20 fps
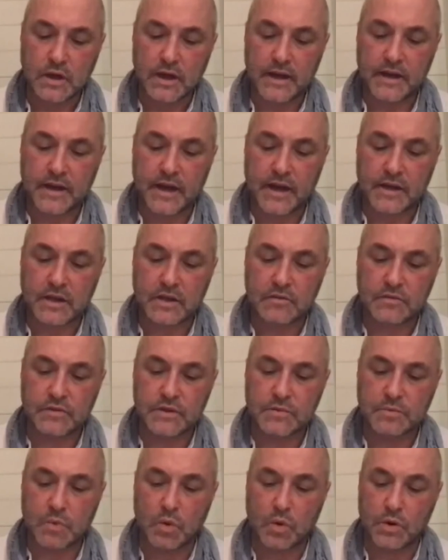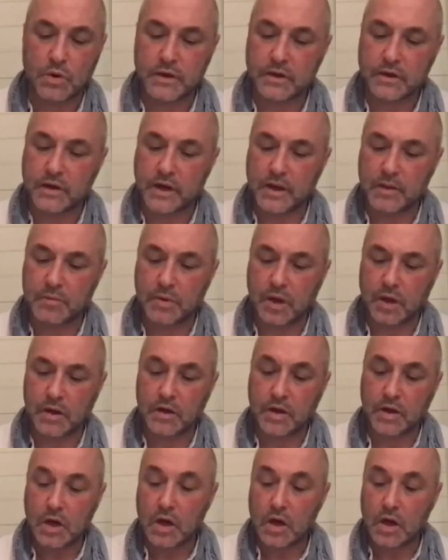an activist born near Hebron,